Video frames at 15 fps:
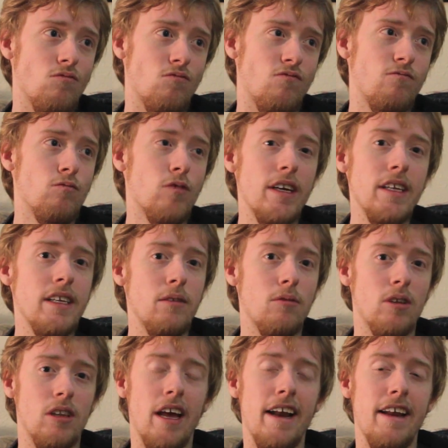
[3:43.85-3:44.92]
really
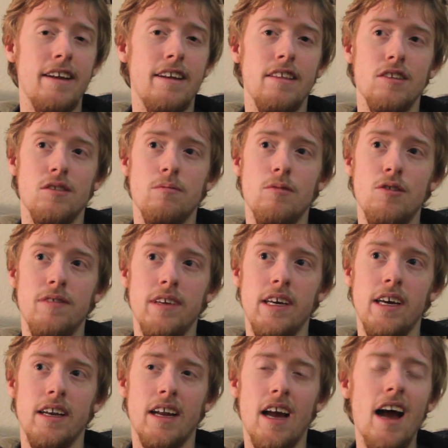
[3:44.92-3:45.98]
related to this movie
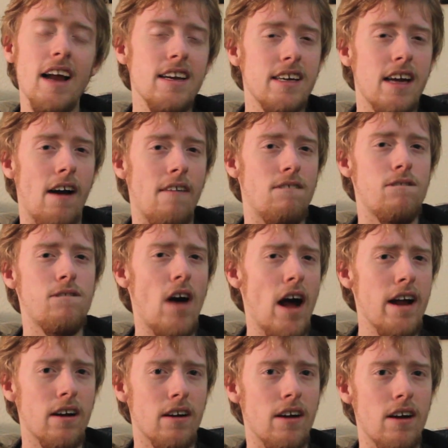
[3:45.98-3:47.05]
and kind of got
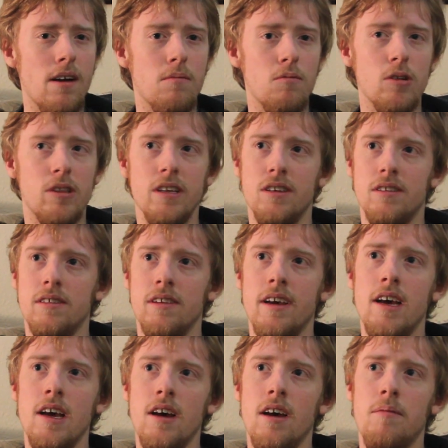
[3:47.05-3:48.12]
fired up with this,
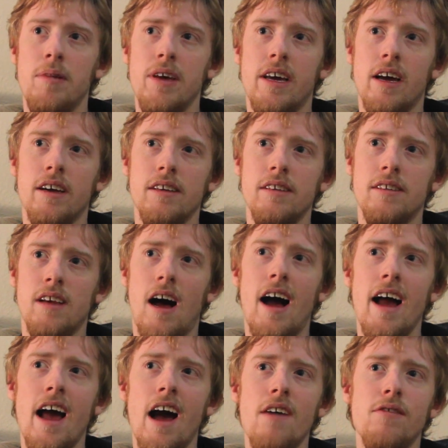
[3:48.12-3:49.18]
because I
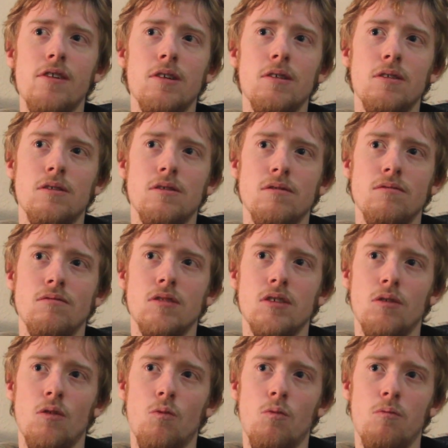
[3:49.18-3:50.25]
have a
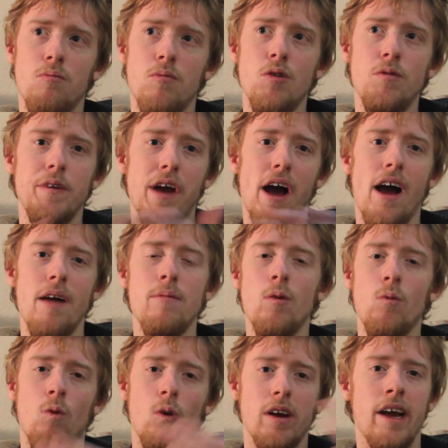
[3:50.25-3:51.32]
movie I've
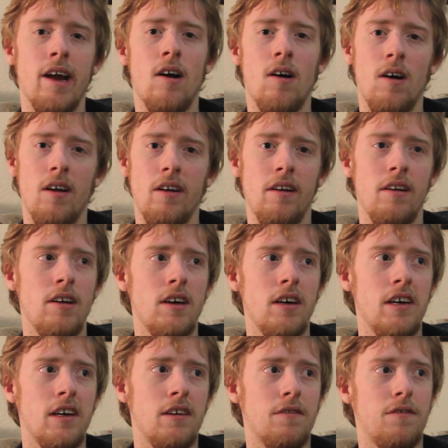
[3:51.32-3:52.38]
been working on
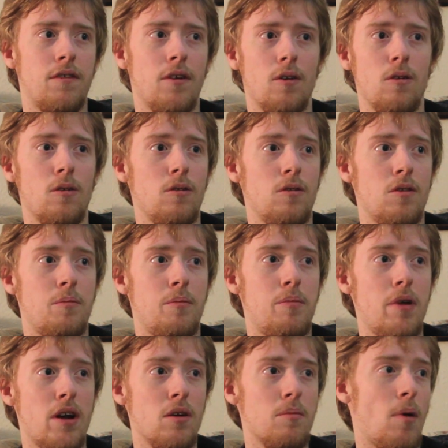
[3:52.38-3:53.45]
for the
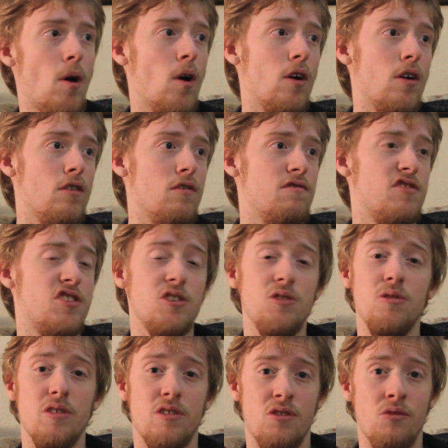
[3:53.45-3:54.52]
better part of 2
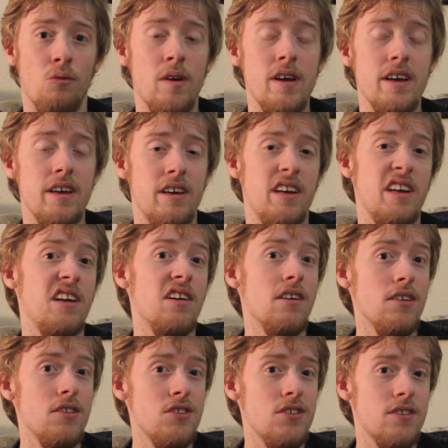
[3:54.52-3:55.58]
to 3
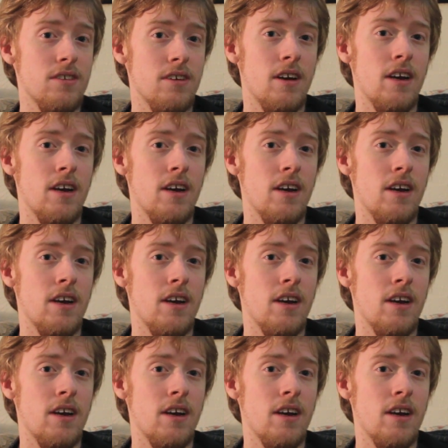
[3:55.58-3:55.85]
years,